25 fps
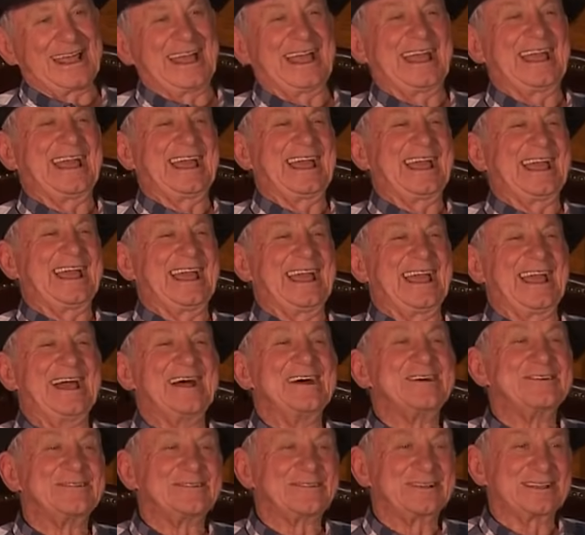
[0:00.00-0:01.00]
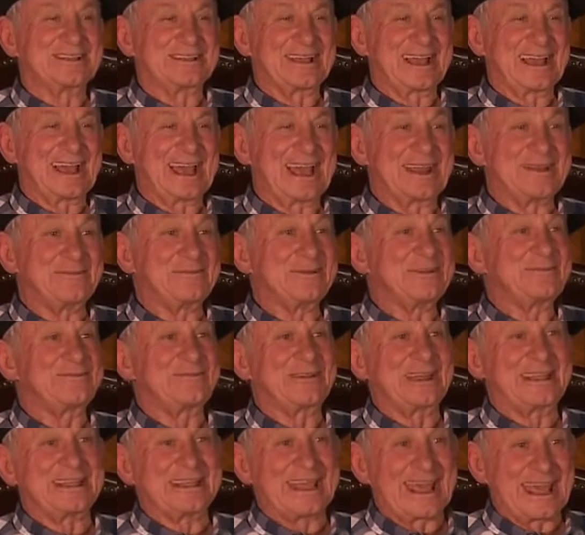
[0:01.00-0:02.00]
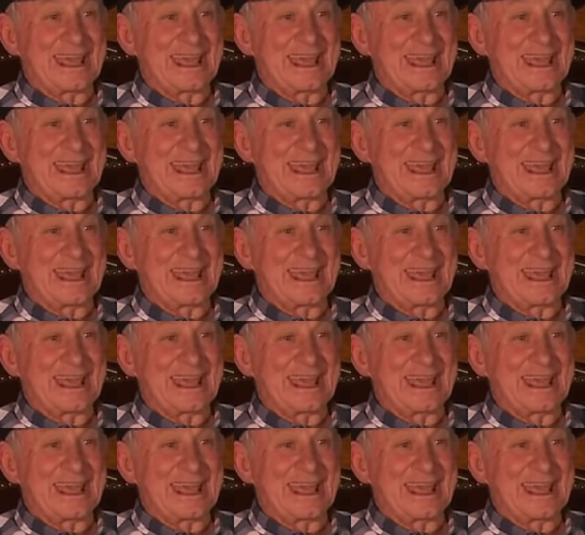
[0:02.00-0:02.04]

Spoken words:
and we fed